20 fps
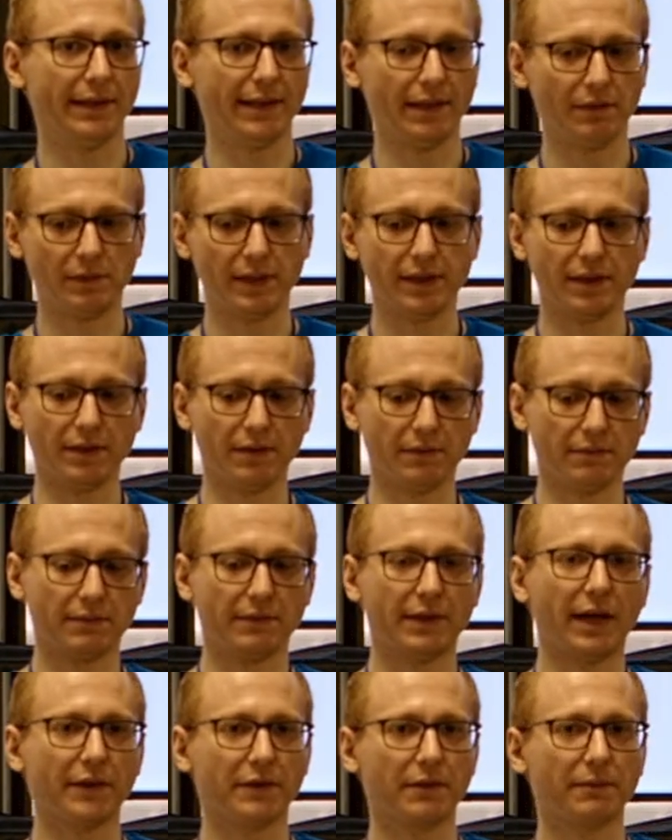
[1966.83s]
And then when the
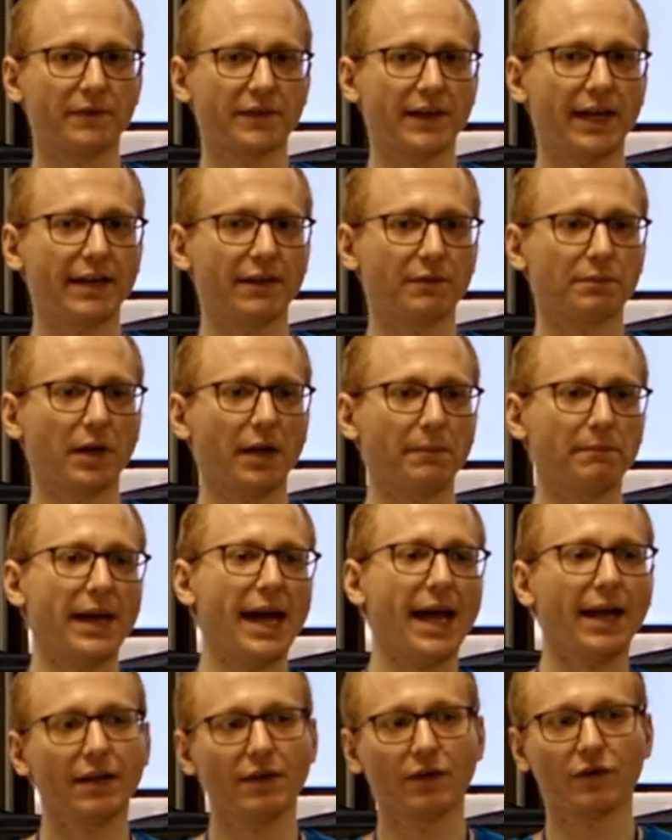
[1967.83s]
other side is brought
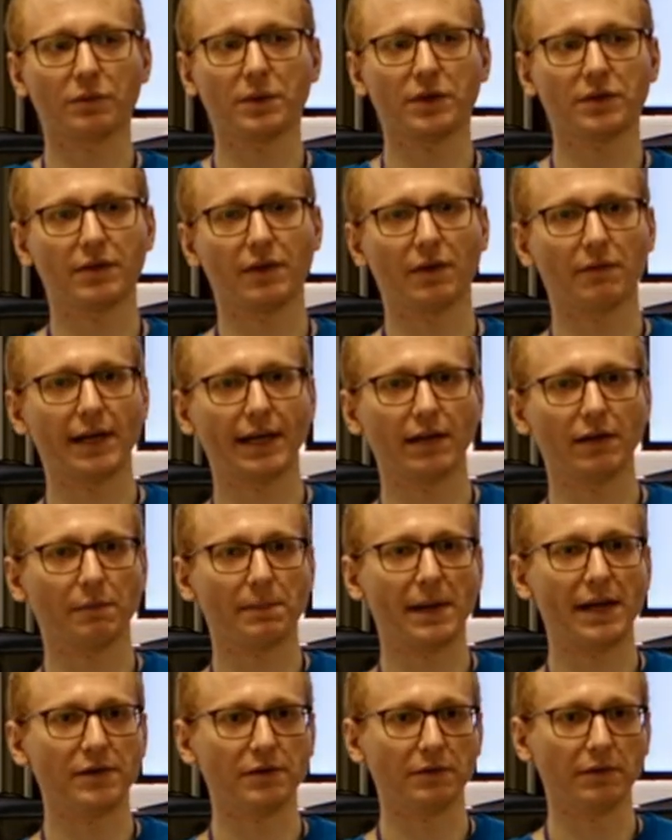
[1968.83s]
back, you switch to the regular
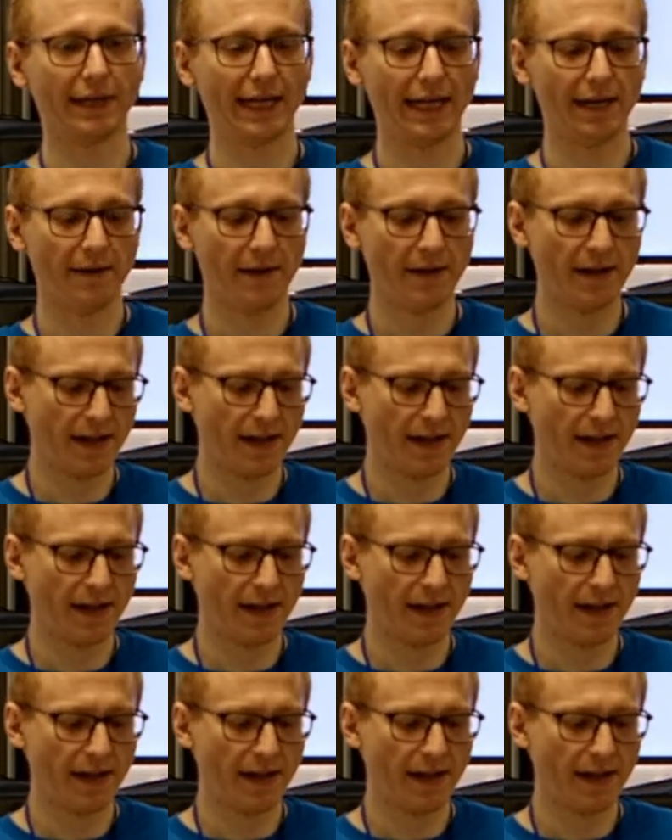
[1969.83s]
pen tool again.